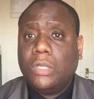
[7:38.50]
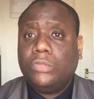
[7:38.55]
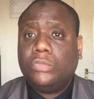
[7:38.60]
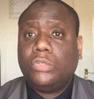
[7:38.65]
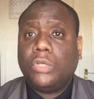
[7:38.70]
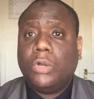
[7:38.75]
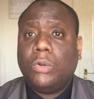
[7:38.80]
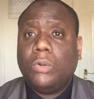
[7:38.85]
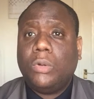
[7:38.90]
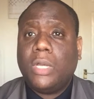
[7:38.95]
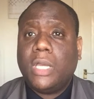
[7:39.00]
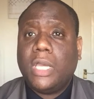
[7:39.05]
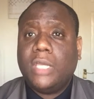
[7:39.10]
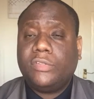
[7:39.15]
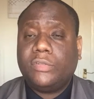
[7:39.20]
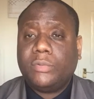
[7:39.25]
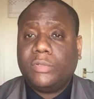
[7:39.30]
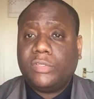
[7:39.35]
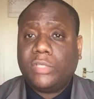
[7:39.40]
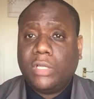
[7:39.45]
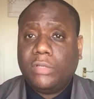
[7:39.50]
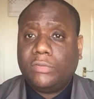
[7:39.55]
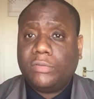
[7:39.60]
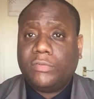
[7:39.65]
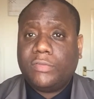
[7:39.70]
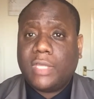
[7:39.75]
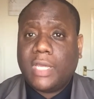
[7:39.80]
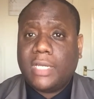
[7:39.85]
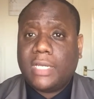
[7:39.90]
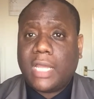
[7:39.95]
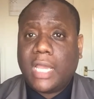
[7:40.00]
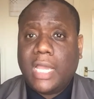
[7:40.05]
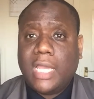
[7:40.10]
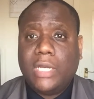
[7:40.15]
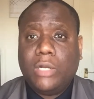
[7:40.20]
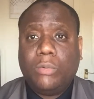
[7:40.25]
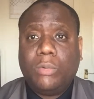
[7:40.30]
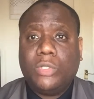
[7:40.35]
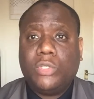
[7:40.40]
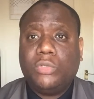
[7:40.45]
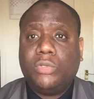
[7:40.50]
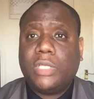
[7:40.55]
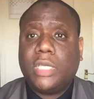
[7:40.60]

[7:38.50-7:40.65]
So as a result of that, I don't want